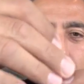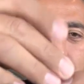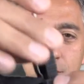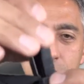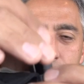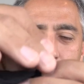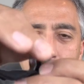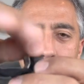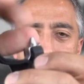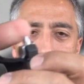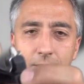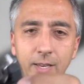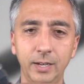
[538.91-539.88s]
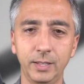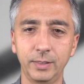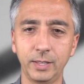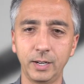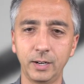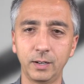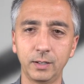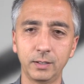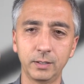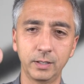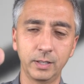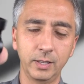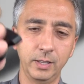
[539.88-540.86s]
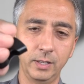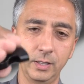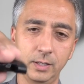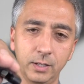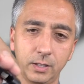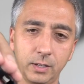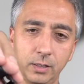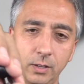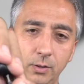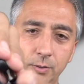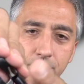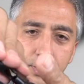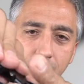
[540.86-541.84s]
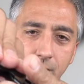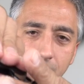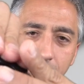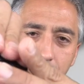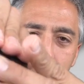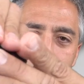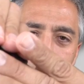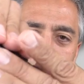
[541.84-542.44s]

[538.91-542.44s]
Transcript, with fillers: You drop that in there, you close it up,